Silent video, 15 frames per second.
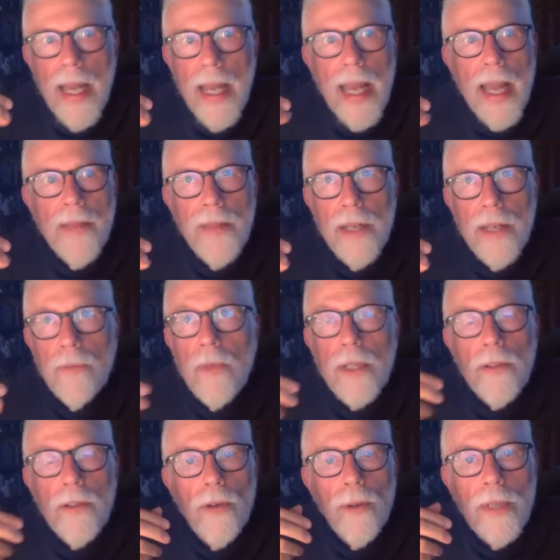And then when
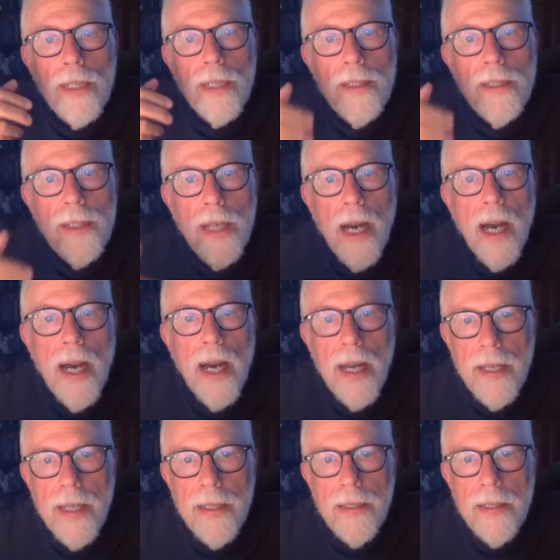Crowley
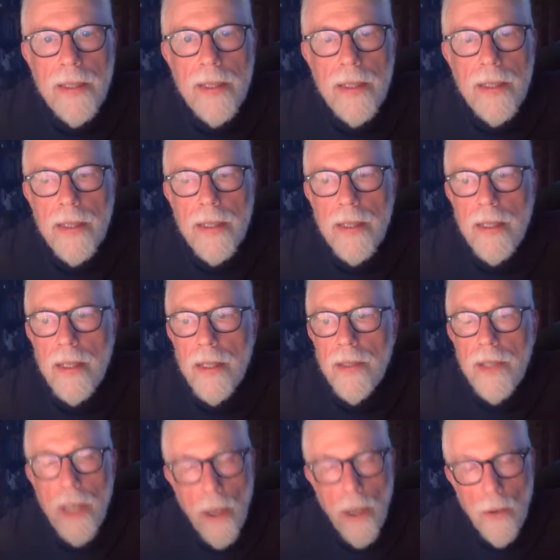died,
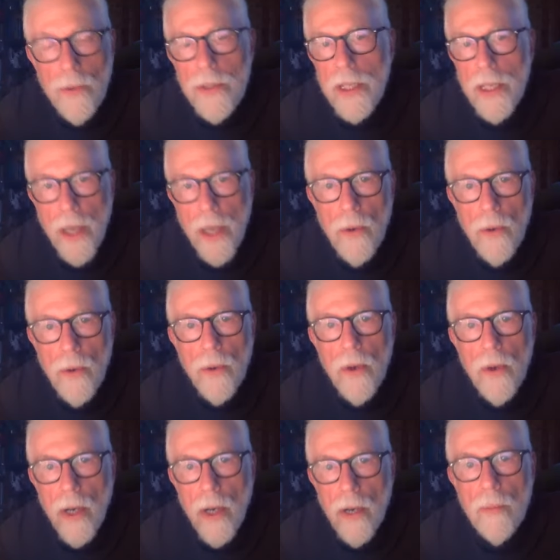the OTO
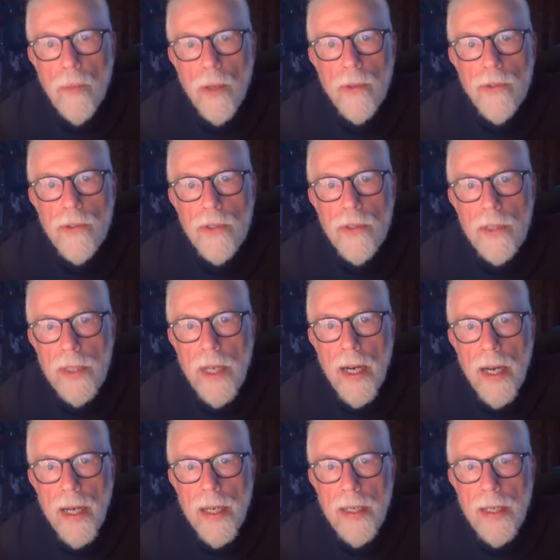almost
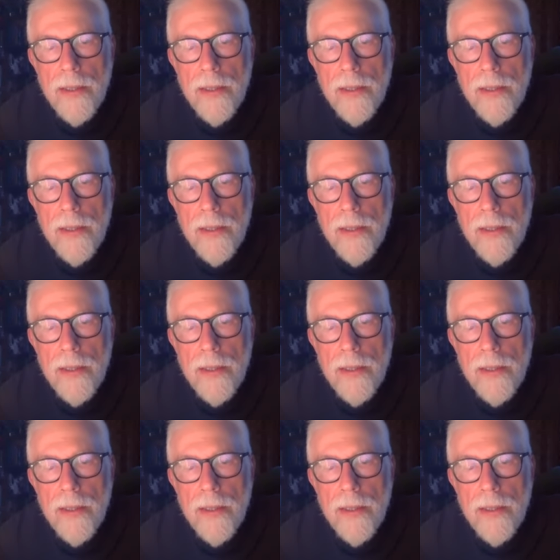died.